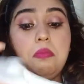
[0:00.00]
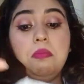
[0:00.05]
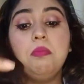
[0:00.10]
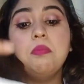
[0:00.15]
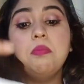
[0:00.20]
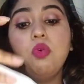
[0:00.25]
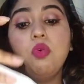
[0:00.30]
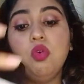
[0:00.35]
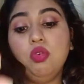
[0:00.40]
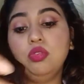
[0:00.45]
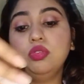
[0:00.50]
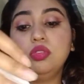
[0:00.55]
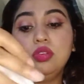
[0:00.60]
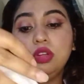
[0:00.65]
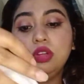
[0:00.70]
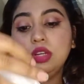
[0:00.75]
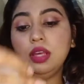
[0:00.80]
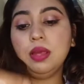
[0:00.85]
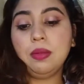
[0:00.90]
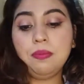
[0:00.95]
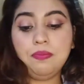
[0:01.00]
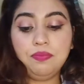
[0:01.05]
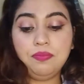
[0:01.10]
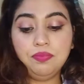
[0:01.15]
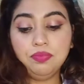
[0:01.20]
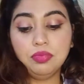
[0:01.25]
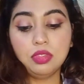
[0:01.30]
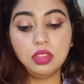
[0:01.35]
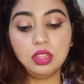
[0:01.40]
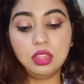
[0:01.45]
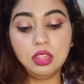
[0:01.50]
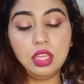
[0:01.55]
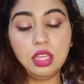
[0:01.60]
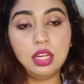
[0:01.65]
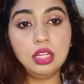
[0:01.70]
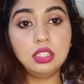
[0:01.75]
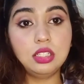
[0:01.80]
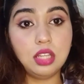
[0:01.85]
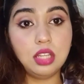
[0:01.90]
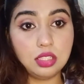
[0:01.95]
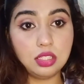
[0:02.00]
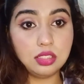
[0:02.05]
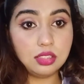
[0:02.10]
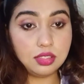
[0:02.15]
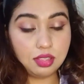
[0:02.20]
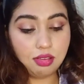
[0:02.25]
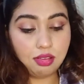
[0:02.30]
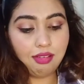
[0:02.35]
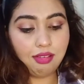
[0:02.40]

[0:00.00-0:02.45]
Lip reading: more good than it does.